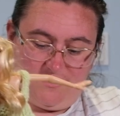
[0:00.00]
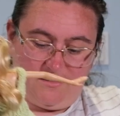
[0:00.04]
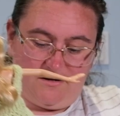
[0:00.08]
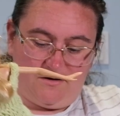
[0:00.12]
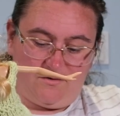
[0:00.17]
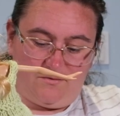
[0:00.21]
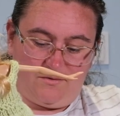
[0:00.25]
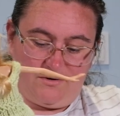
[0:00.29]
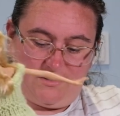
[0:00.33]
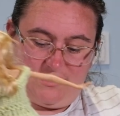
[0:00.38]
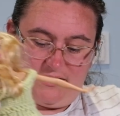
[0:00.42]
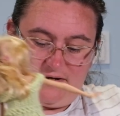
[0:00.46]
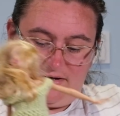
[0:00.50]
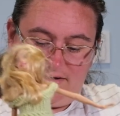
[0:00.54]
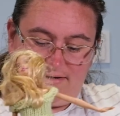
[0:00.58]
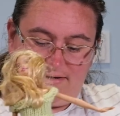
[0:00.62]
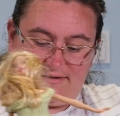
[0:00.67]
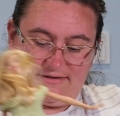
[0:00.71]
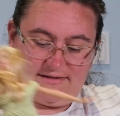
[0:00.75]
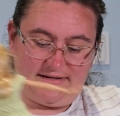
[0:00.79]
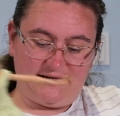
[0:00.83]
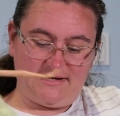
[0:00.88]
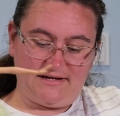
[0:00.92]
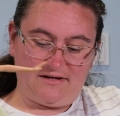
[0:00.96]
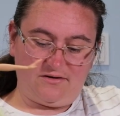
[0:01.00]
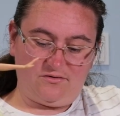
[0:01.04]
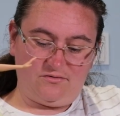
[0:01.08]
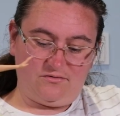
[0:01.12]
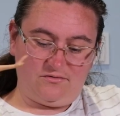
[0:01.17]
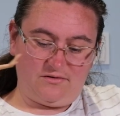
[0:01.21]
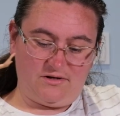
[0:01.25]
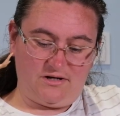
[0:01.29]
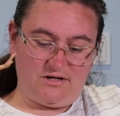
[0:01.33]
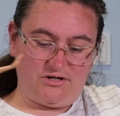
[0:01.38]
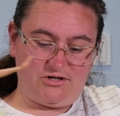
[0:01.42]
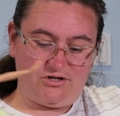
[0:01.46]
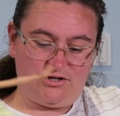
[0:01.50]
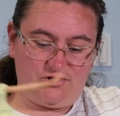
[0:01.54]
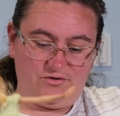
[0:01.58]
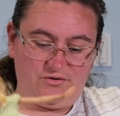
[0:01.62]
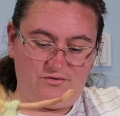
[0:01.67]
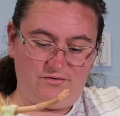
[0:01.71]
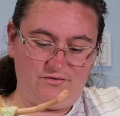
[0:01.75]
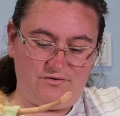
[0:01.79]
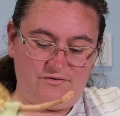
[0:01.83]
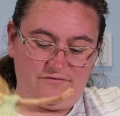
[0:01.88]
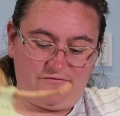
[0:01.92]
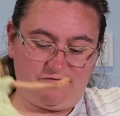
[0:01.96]
when I untangle her
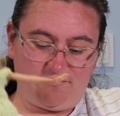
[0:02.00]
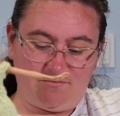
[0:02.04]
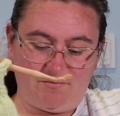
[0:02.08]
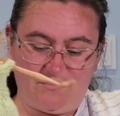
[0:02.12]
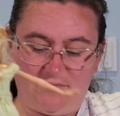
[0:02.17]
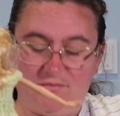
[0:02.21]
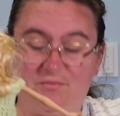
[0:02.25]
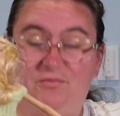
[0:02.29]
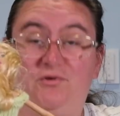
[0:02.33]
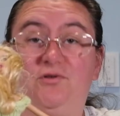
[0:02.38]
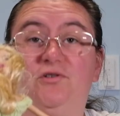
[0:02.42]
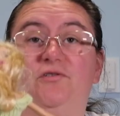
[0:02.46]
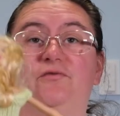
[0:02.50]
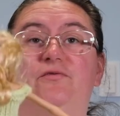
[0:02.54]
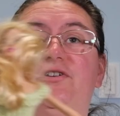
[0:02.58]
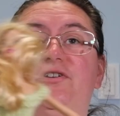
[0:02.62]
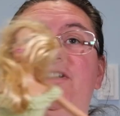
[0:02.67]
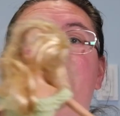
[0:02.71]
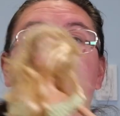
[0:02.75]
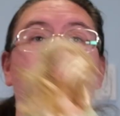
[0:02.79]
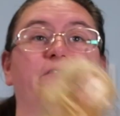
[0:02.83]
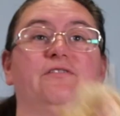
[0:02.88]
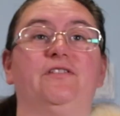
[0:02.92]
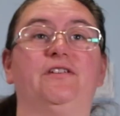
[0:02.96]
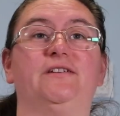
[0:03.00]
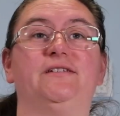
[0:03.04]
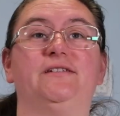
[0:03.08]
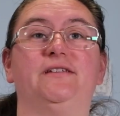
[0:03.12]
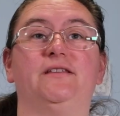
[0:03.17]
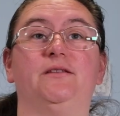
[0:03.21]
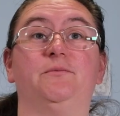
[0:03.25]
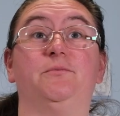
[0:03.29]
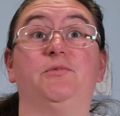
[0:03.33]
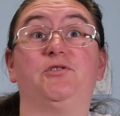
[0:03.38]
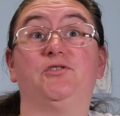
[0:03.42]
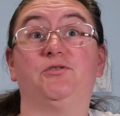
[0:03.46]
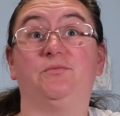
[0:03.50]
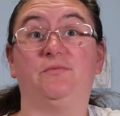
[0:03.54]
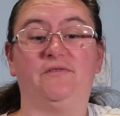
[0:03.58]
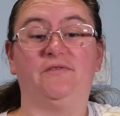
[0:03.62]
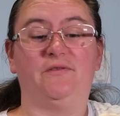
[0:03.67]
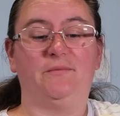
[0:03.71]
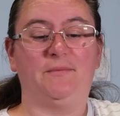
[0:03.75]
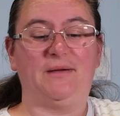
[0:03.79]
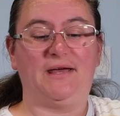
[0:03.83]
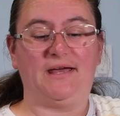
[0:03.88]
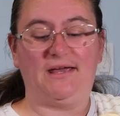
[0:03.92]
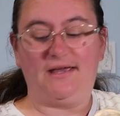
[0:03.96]
shoes from a ball of yarn that's in the bottom of the
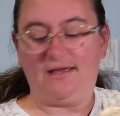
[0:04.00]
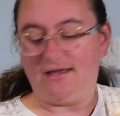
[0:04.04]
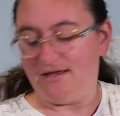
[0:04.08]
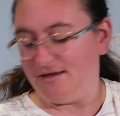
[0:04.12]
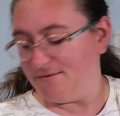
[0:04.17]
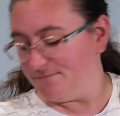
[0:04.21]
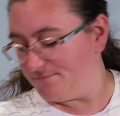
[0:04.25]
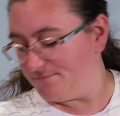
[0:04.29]
bag.